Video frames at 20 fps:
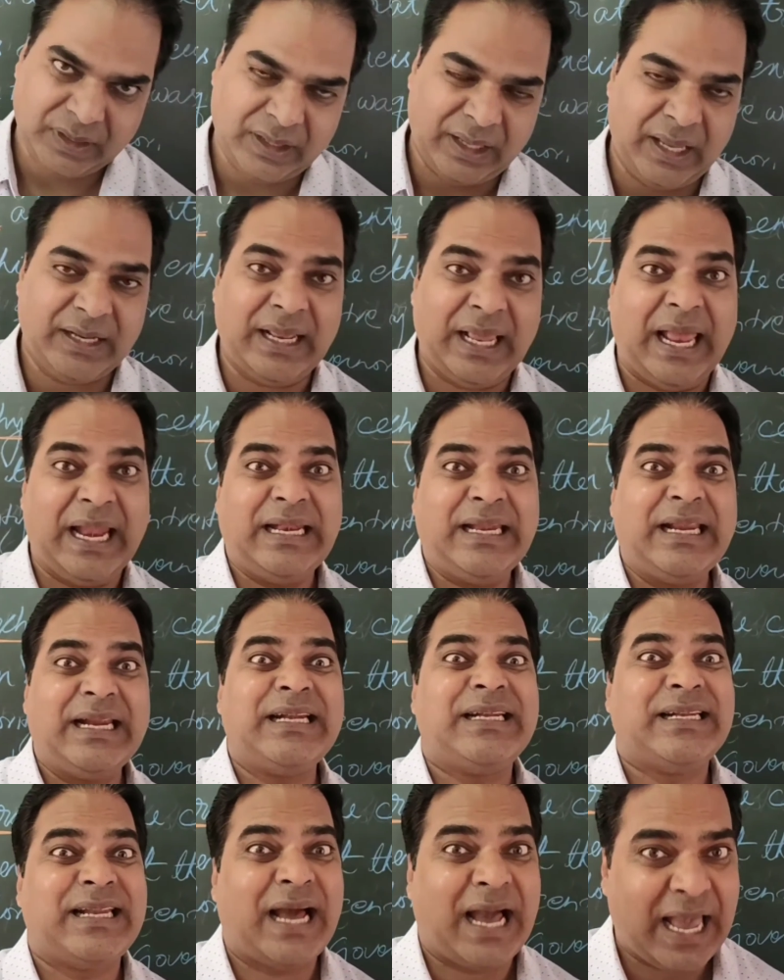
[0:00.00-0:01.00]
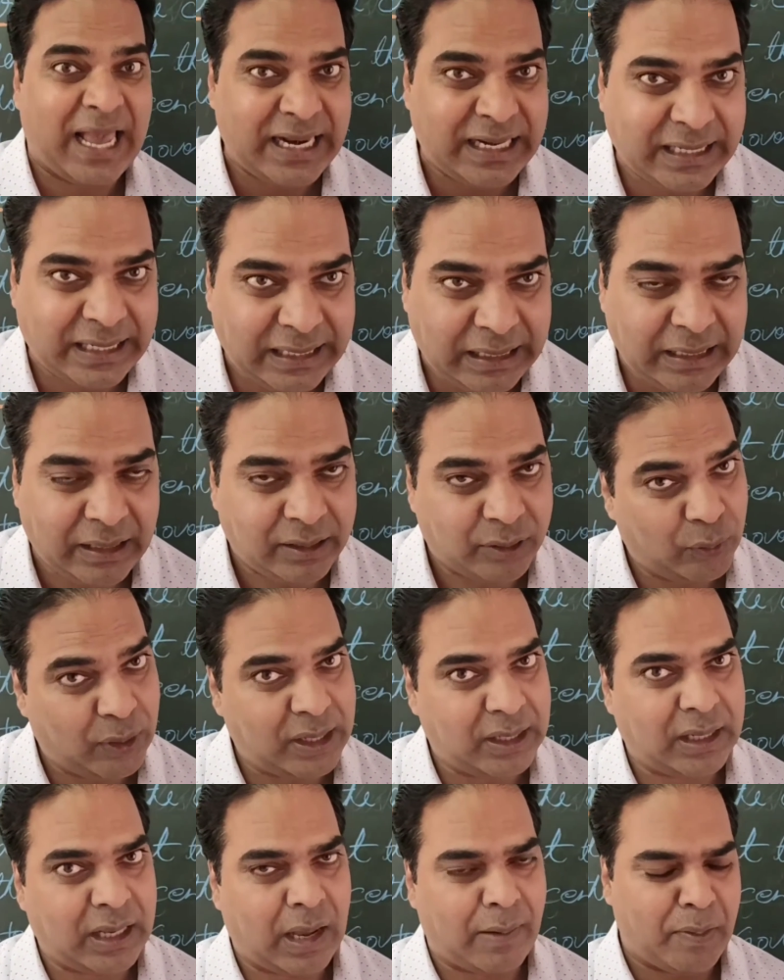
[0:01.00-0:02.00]
It ended diarchy,
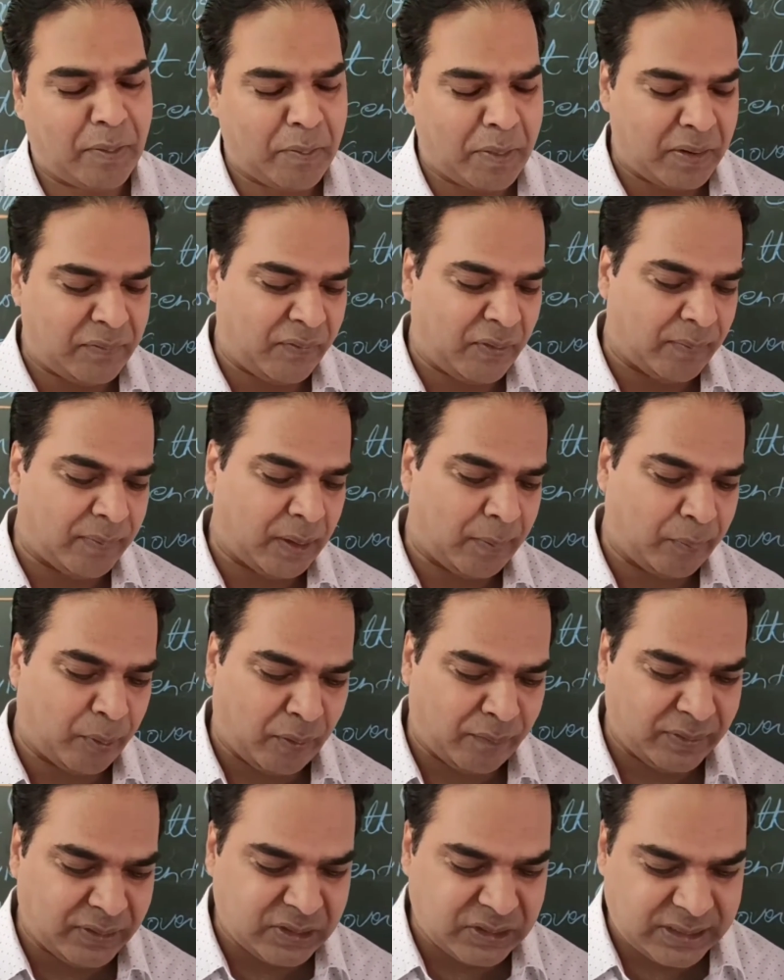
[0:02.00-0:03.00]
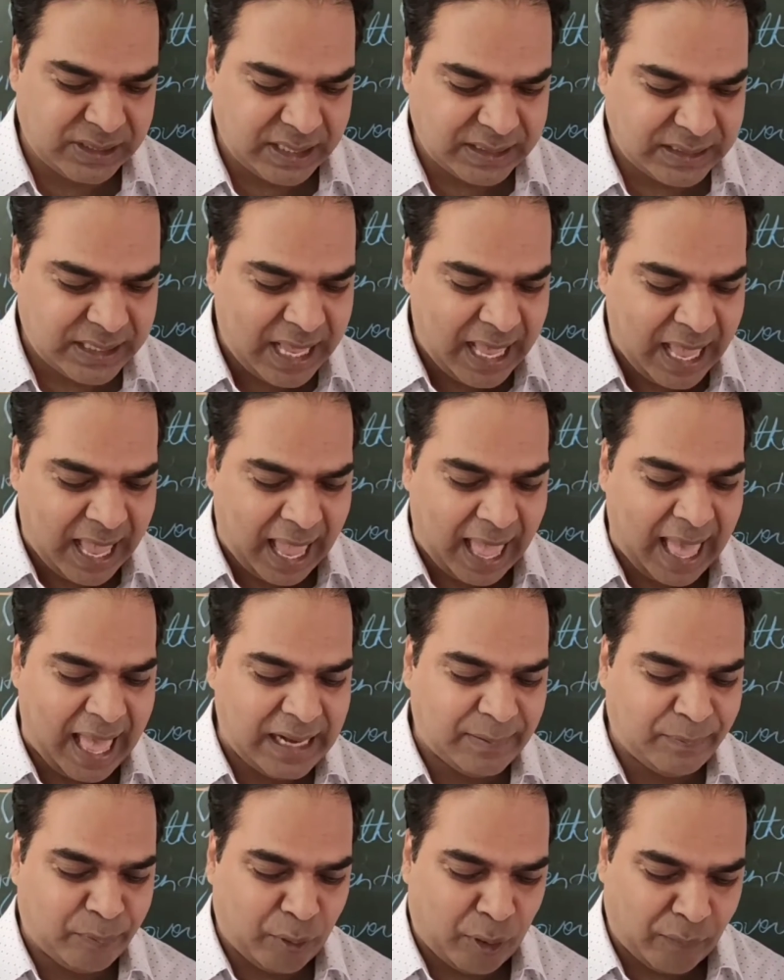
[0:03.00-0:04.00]
dual government from the provinces,
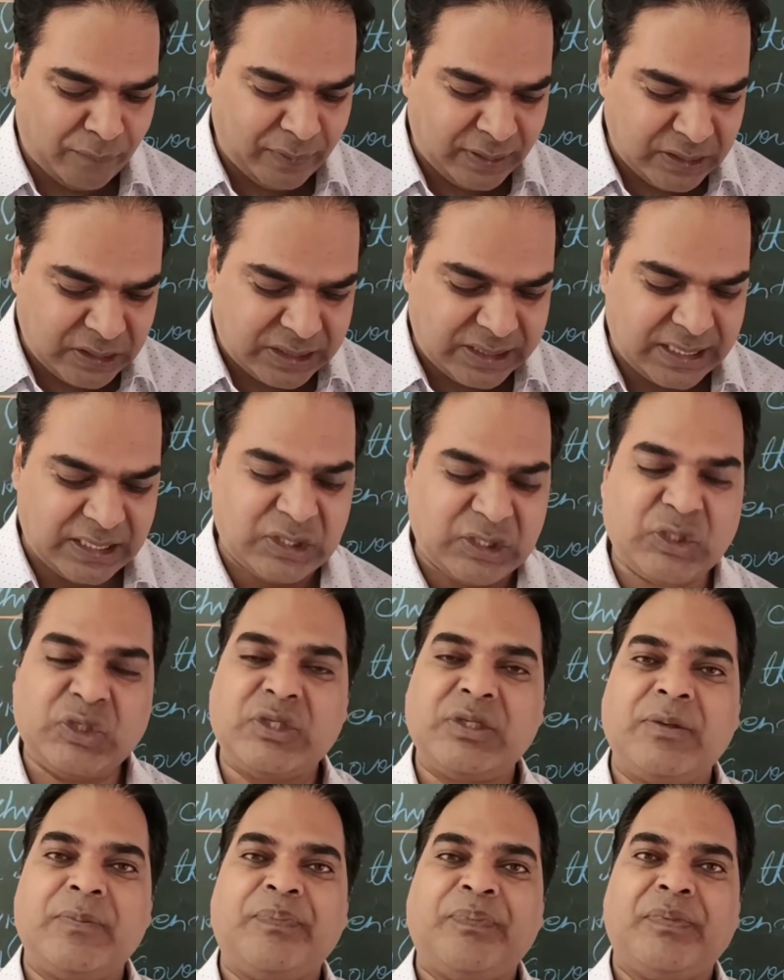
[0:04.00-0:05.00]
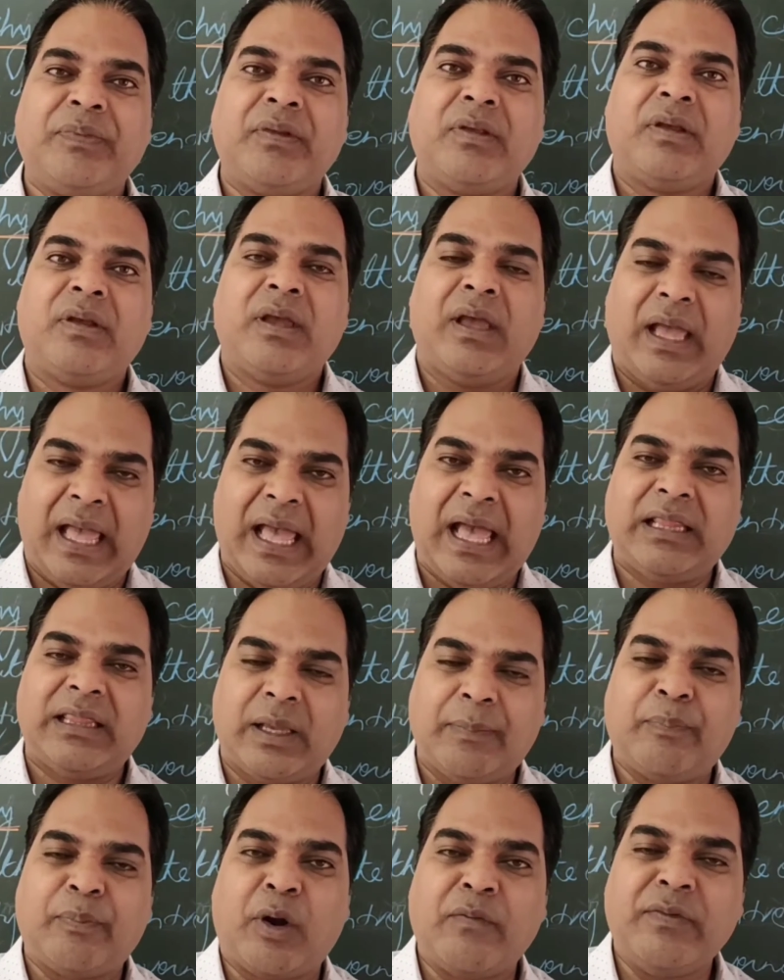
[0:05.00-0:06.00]
and
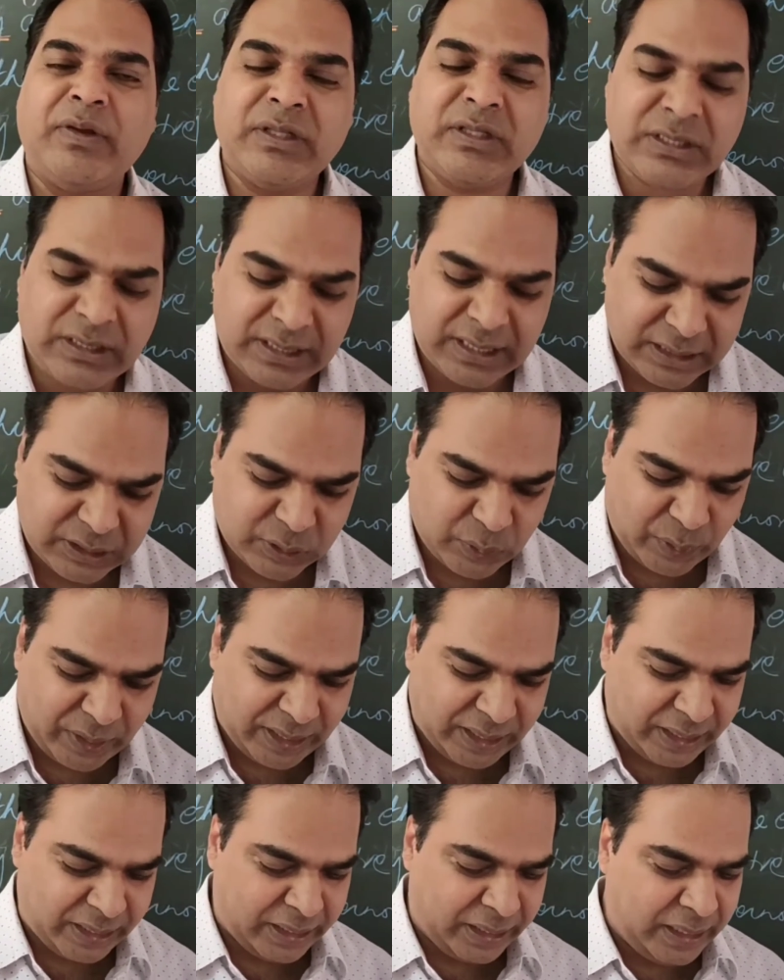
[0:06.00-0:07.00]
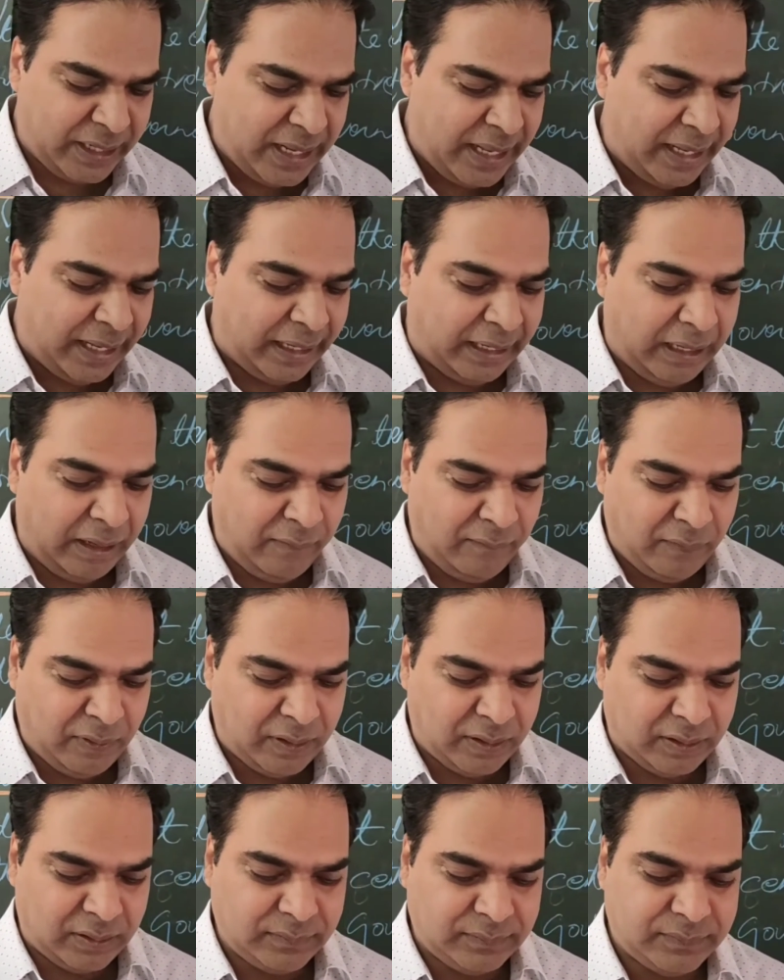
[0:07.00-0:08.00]
the provinces were
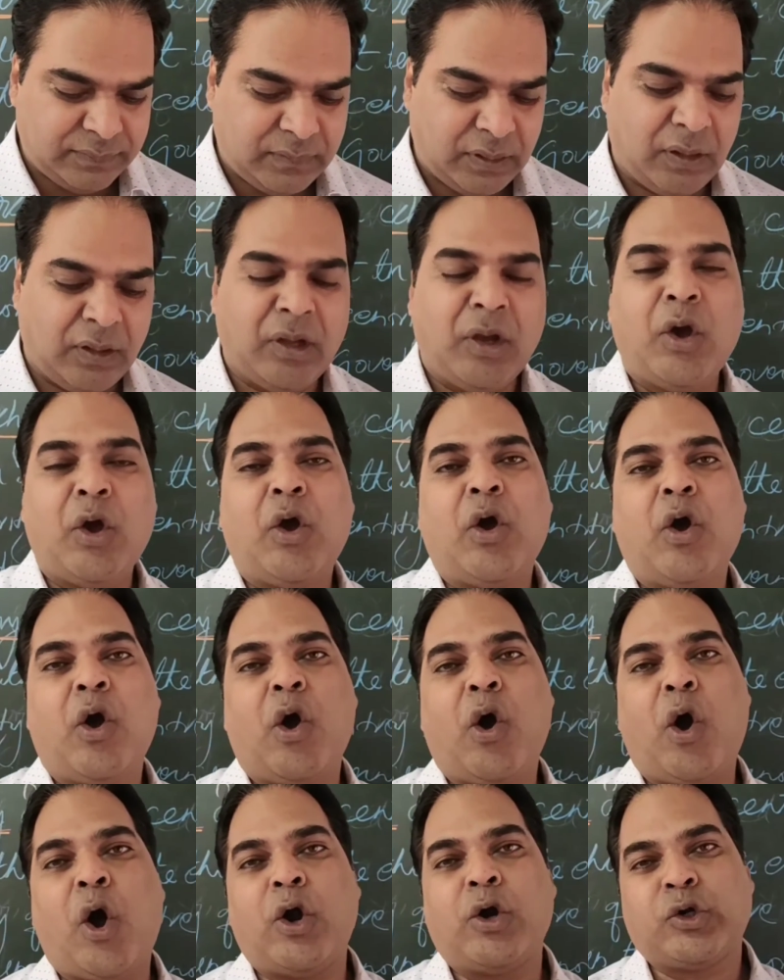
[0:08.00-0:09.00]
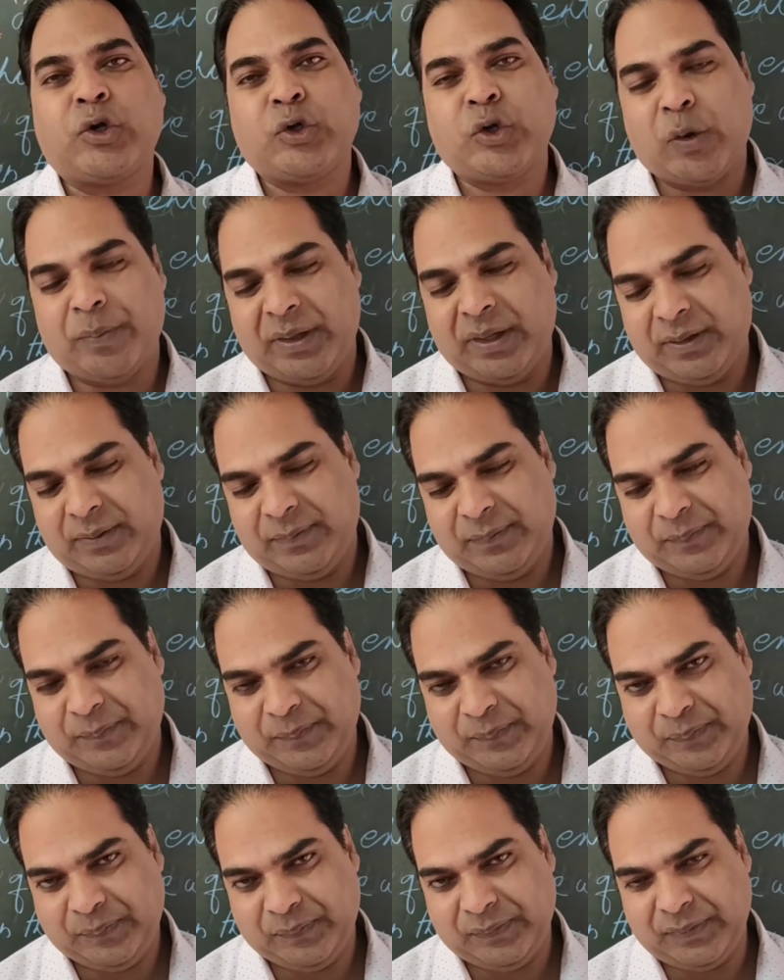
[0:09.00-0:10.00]
given autonomy.
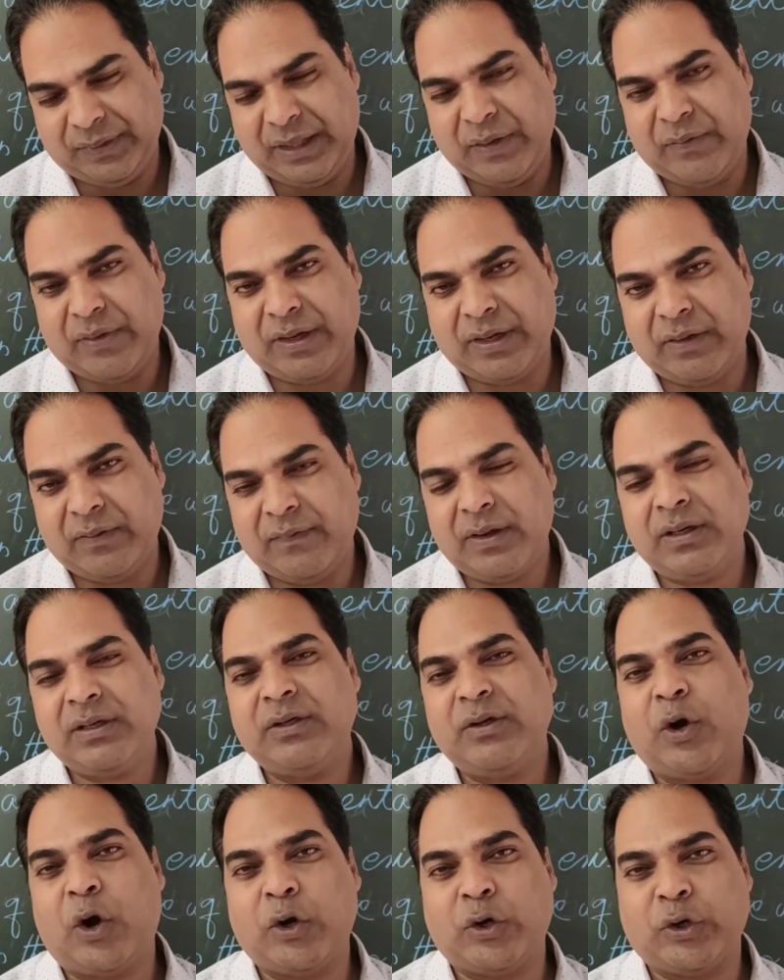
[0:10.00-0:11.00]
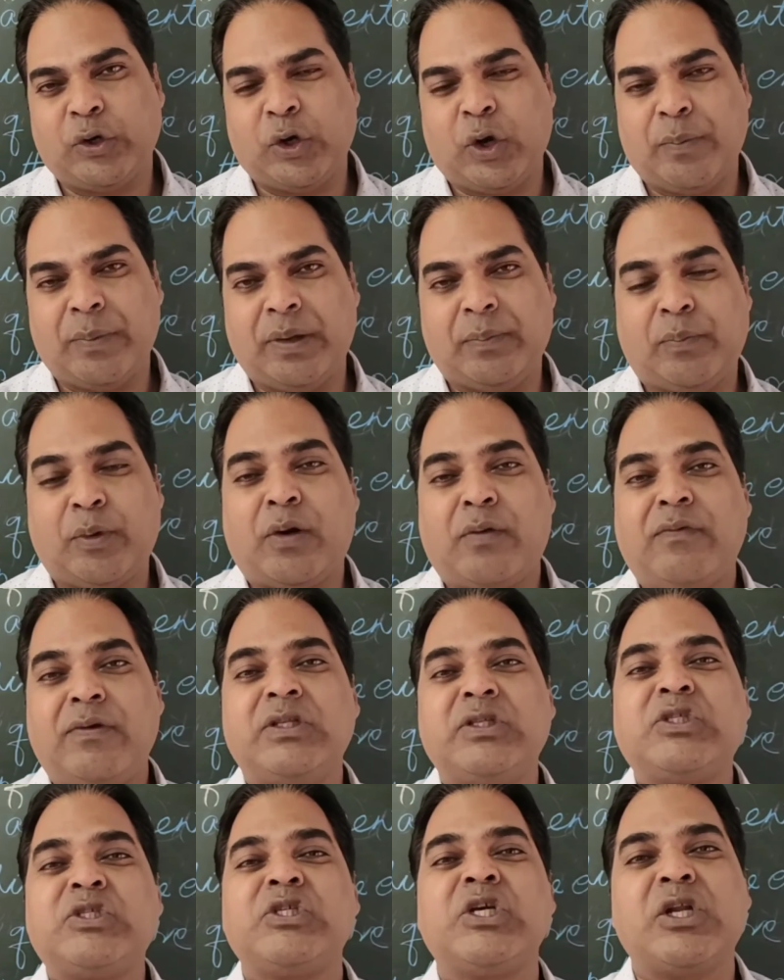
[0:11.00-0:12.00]
They were given autonomy.
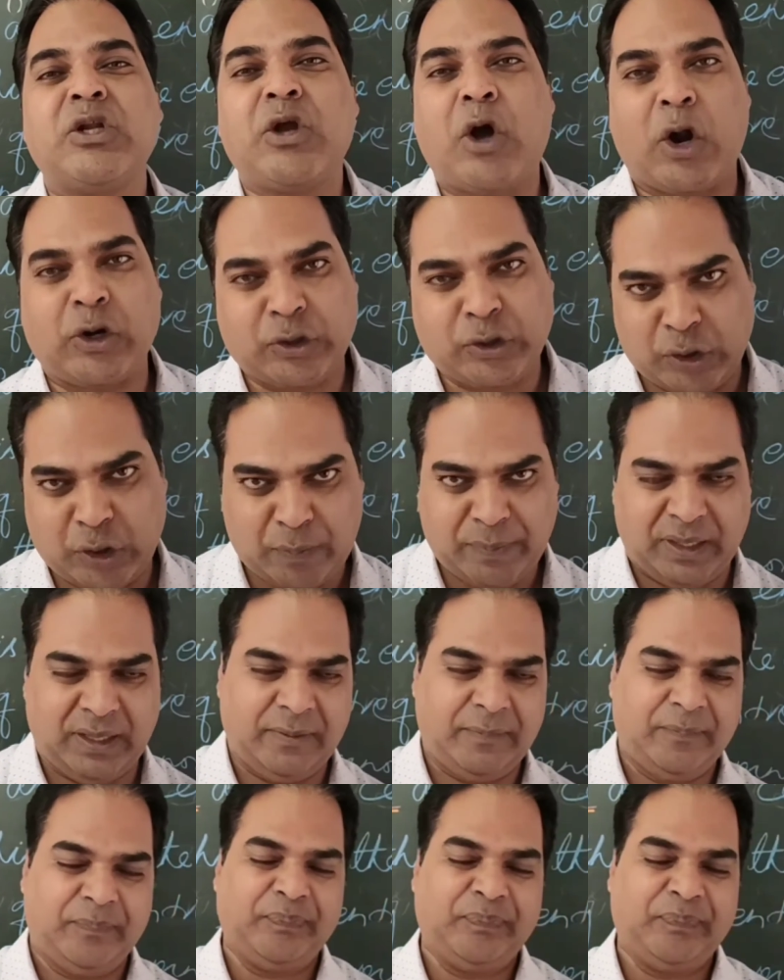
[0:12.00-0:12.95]
Provincial autonomy